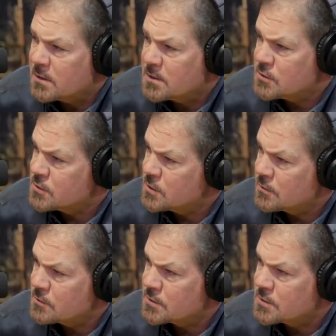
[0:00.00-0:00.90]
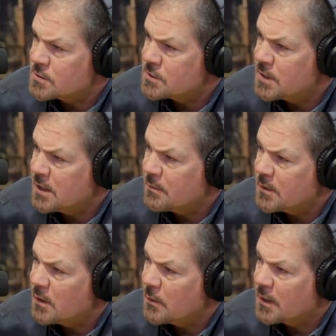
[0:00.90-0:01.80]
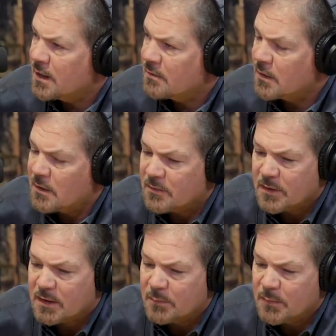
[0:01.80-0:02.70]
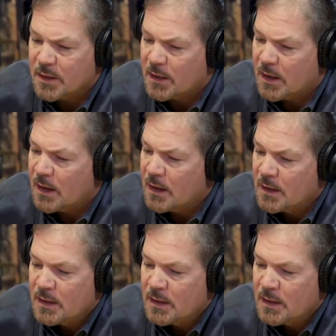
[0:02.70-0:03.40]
Richard Childress's team. You know, with Kevin Harvick. I mean, uh,